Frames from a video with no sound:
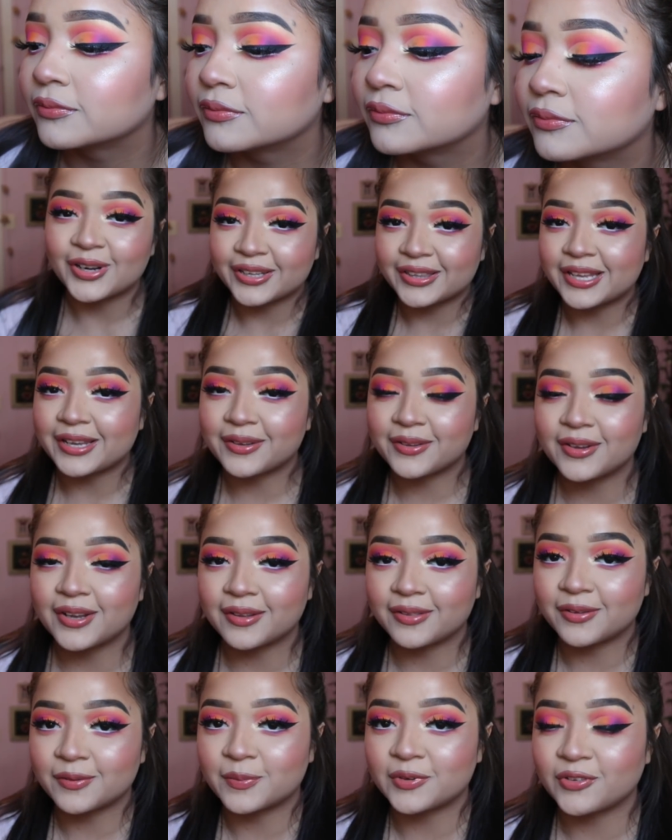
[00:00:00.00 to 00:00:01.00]
Alright, thank you guys
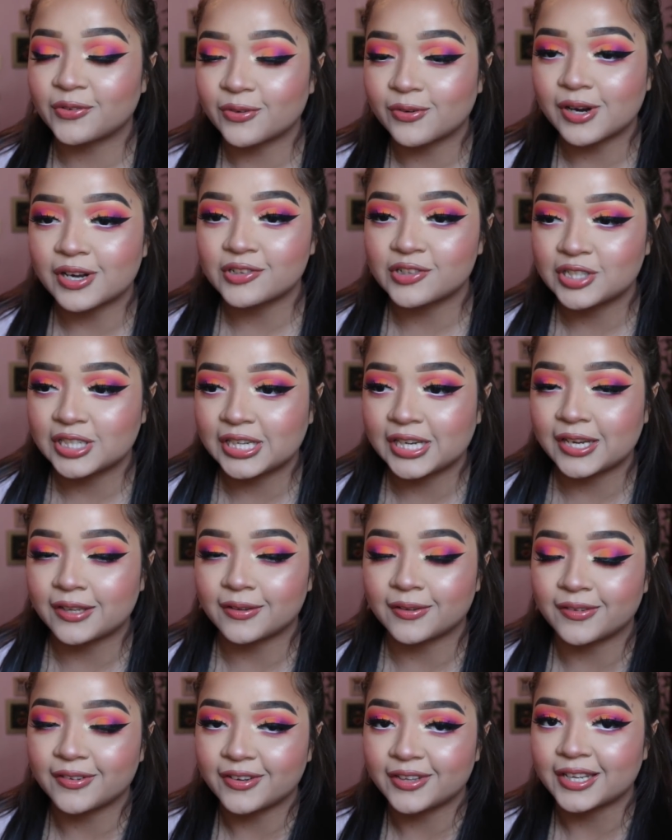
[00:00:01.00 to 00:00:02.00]
so much for watching, and
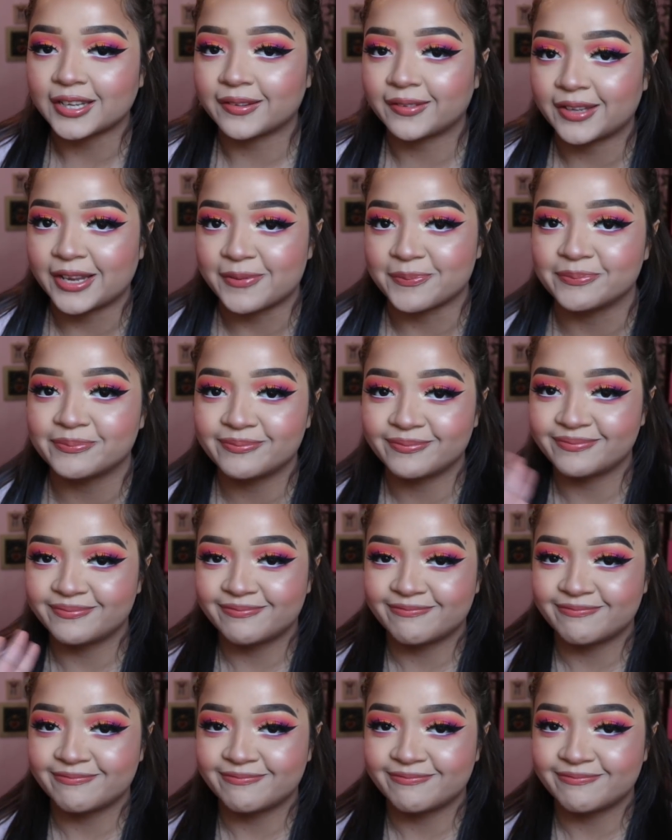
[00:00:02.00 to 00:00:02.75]
I'll see you next time.